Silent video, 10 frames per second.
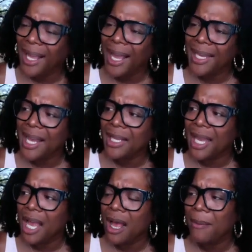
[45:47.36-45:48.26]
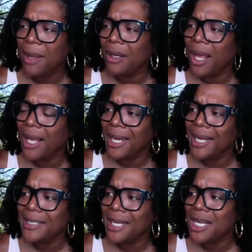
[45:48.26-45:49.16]
can't count. I
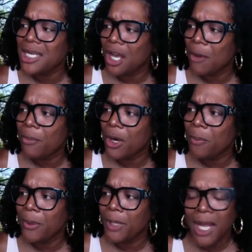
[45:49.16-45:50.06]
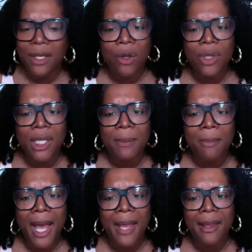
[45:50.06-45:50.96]
can't say a number, but I know that
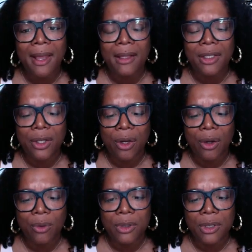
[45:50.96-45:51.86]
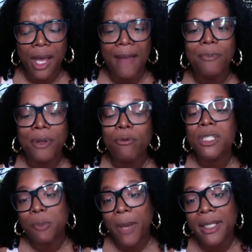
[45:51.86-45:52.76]
you know, I've been
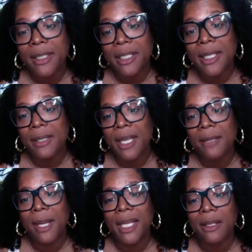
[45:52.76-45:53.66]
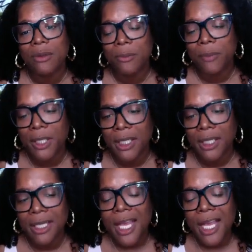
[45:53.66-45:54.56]
respected in making those
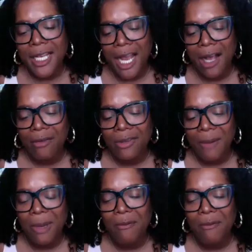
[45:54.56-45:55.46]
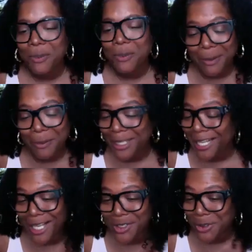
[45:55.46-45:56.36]
opinions. Now, they may respect them and
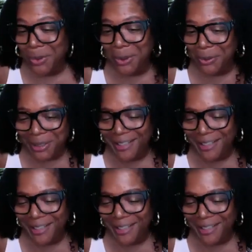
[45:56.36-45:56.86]
not do them.